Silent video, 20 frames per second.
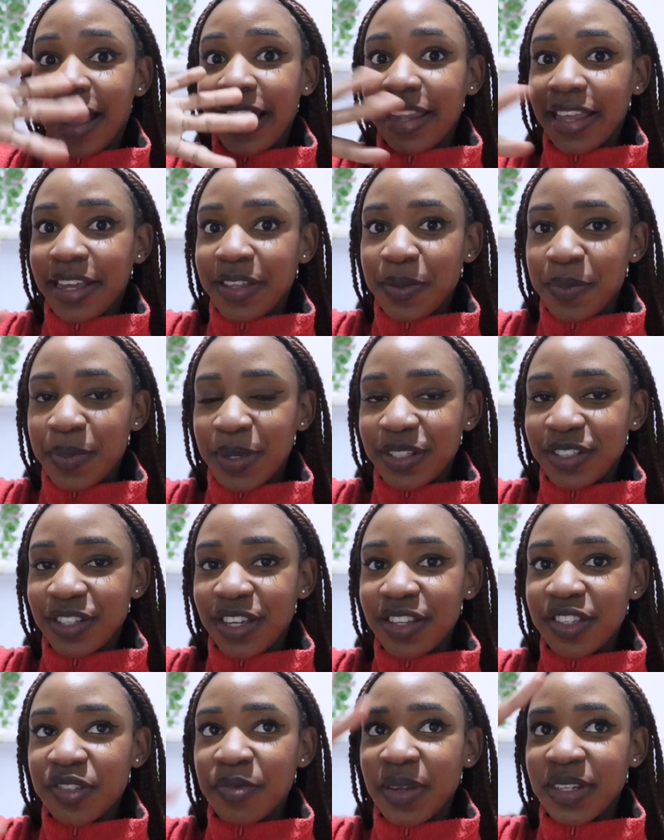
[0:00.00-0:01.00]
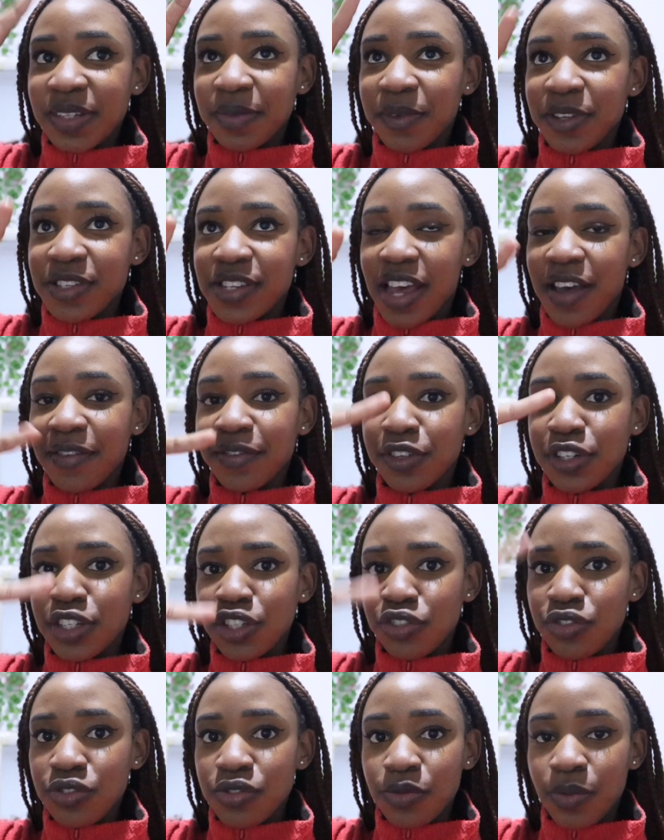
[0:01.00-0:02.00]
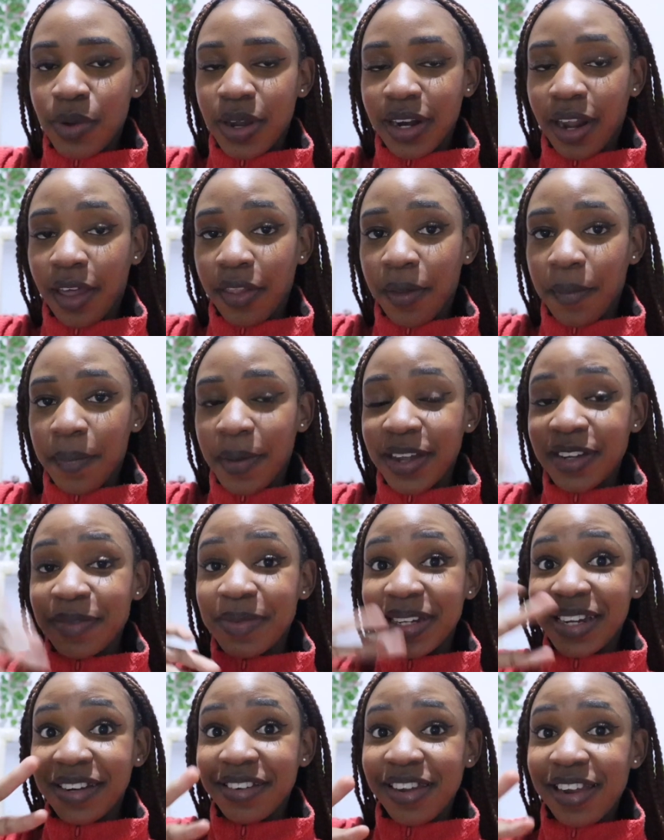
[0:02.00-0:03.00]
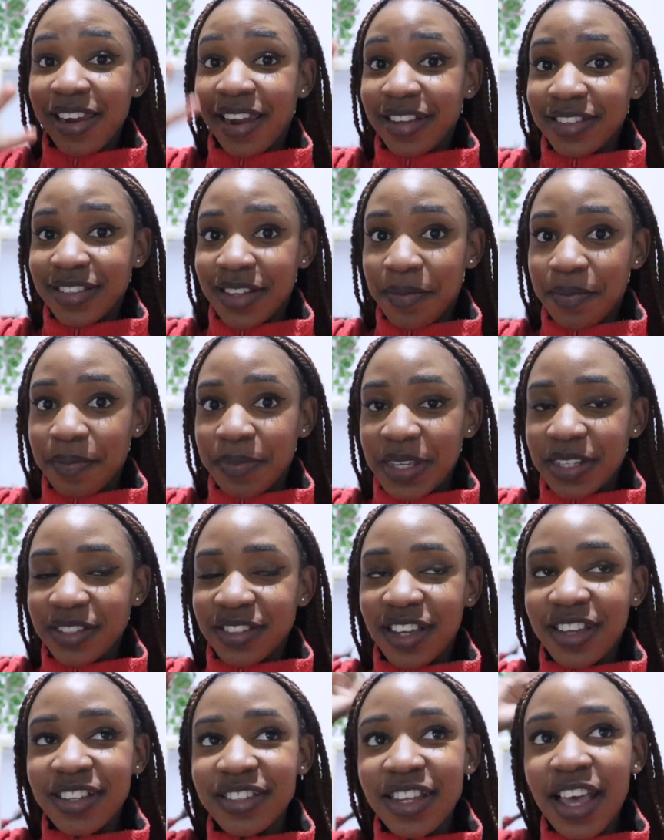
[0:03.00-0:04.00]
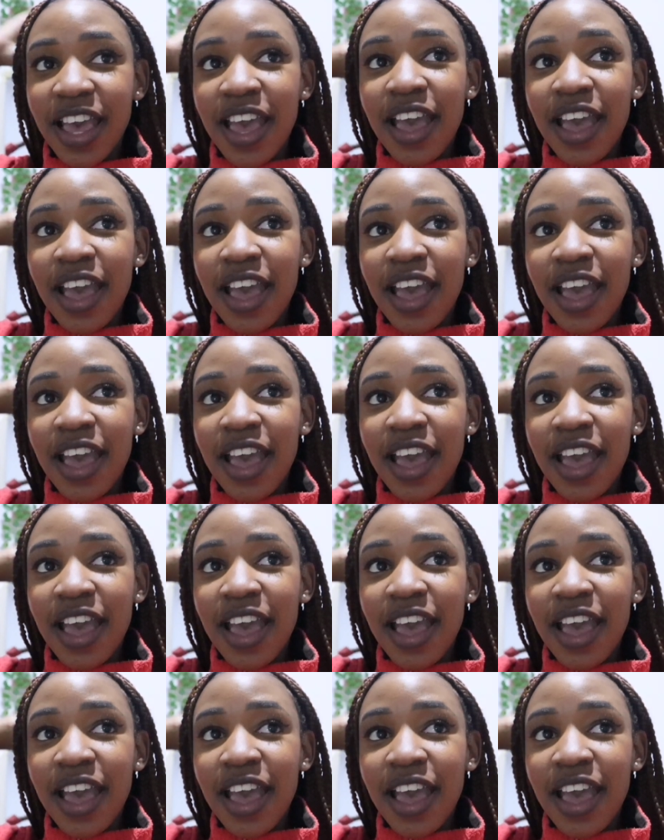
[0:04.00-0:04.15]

I like the pictures, but I'm going to have to reshoot one other part, but I really like some pictures.